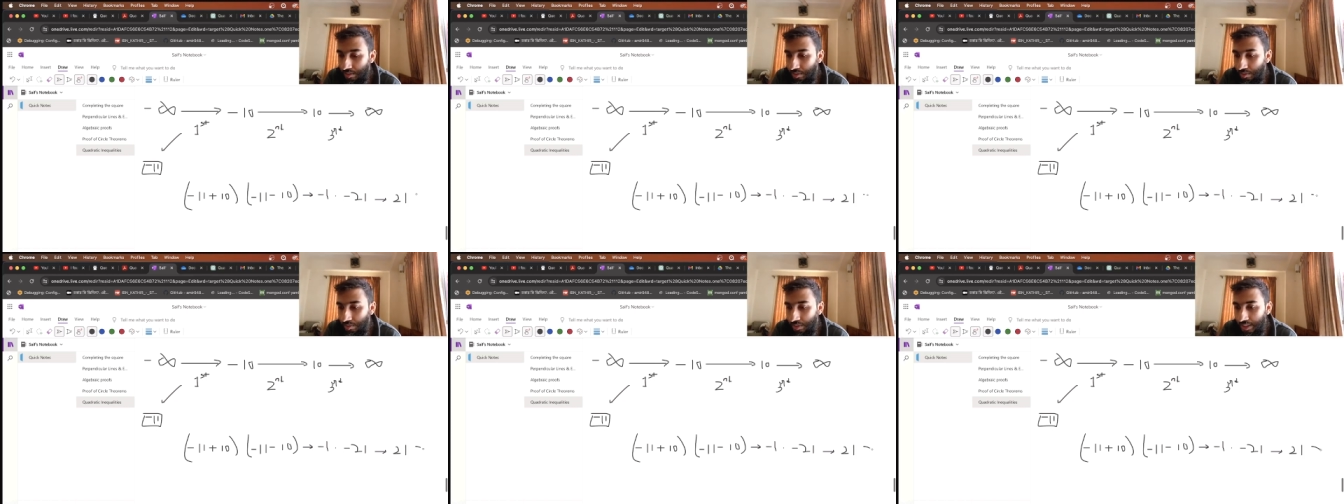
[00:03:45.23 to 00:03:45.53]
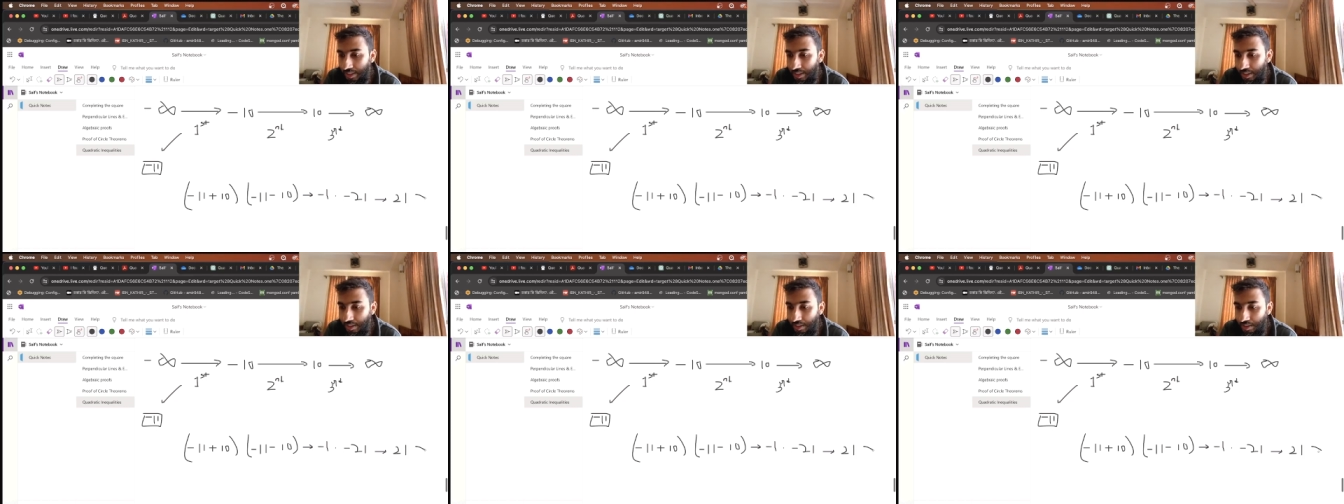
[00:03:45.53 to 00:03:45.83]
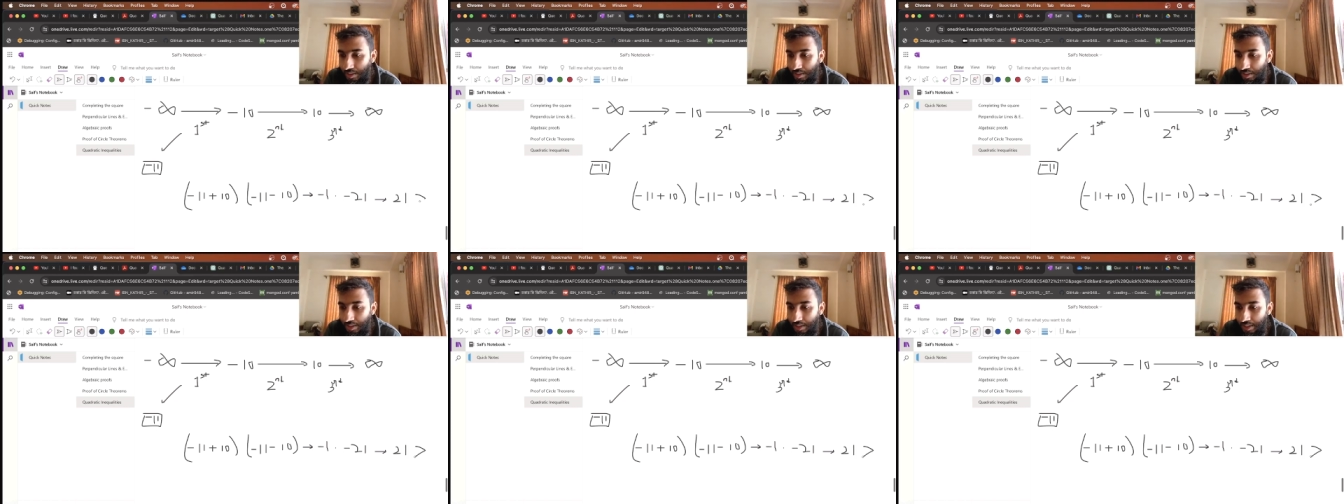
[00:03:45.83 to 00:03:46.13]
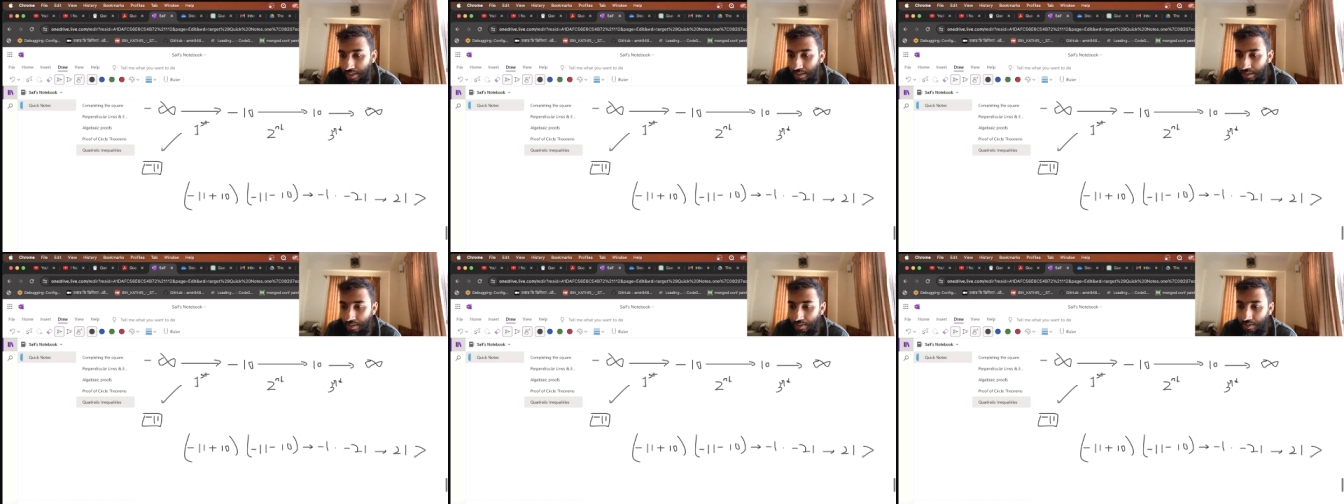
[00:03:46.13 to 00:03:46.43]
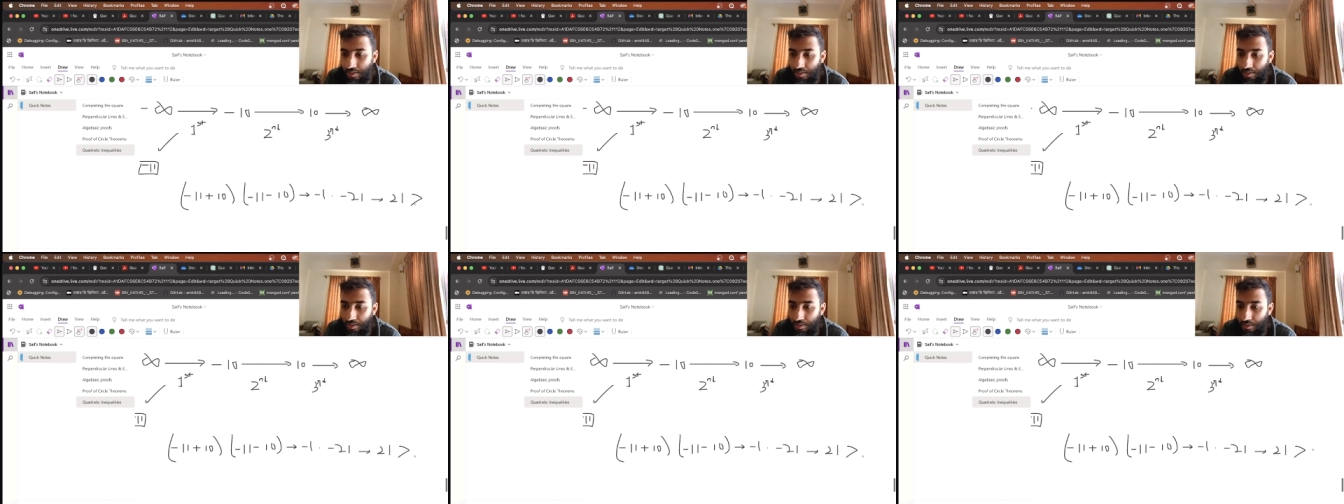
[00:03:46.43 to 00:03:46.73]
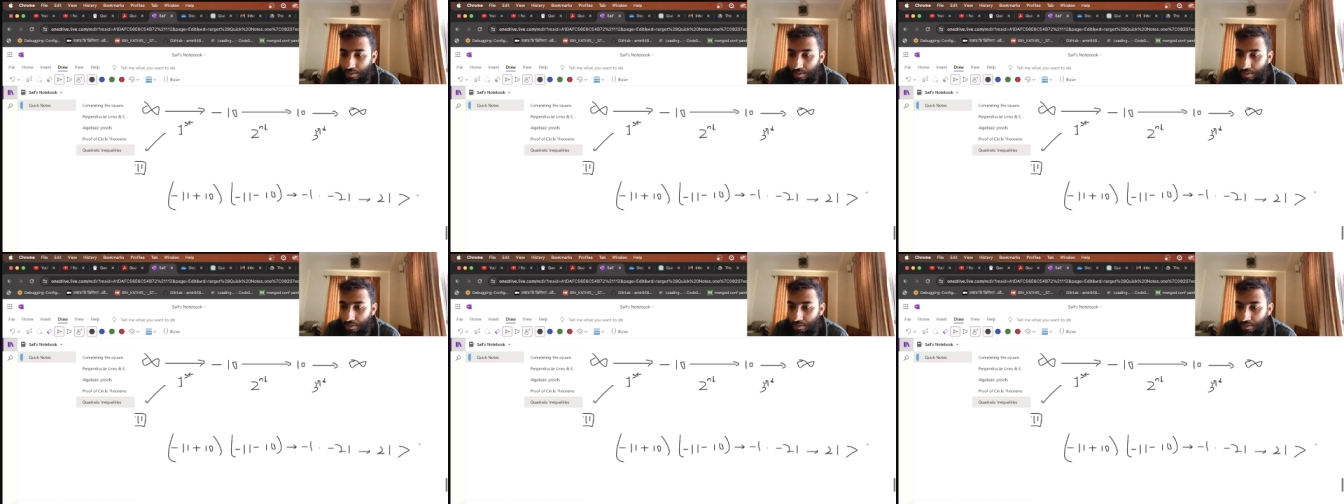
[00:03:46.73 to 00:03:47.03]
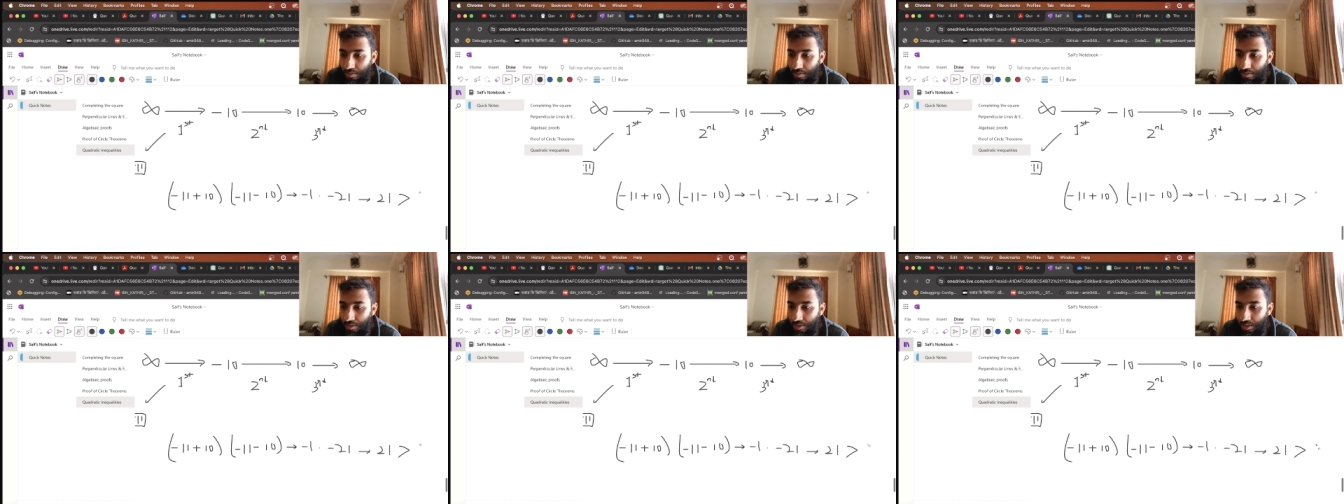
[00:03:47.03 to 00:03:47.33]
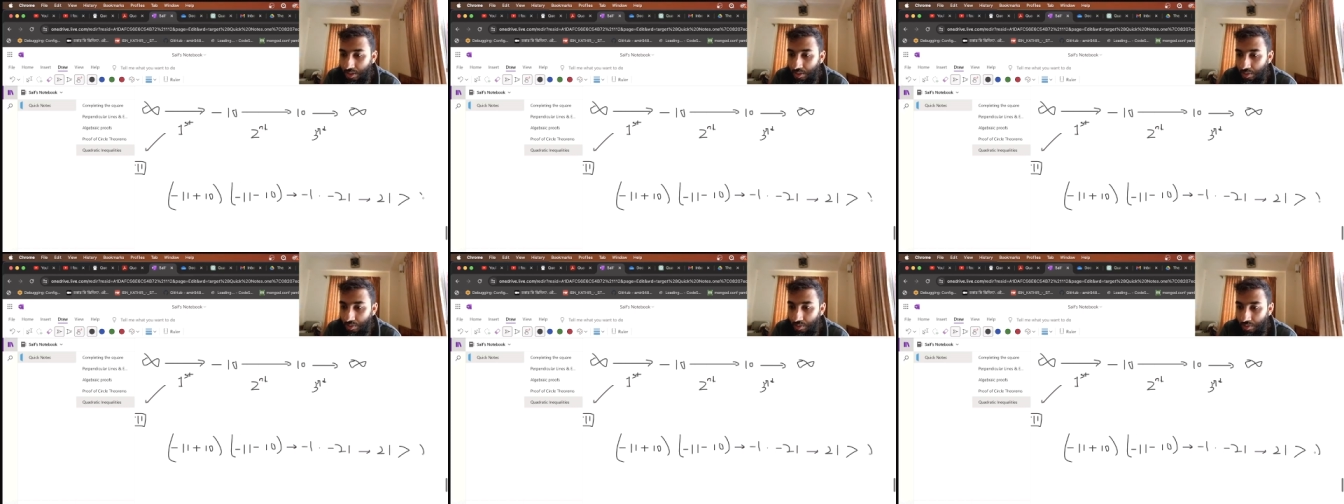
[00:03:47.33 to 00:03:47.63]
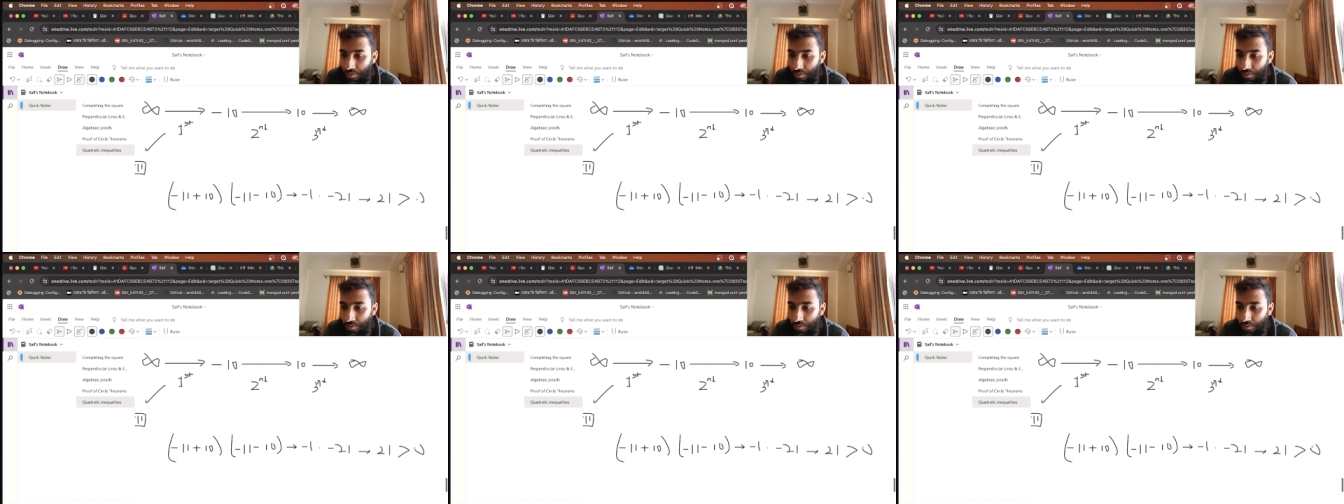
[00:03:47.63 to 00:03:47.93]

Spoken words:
greater than 0.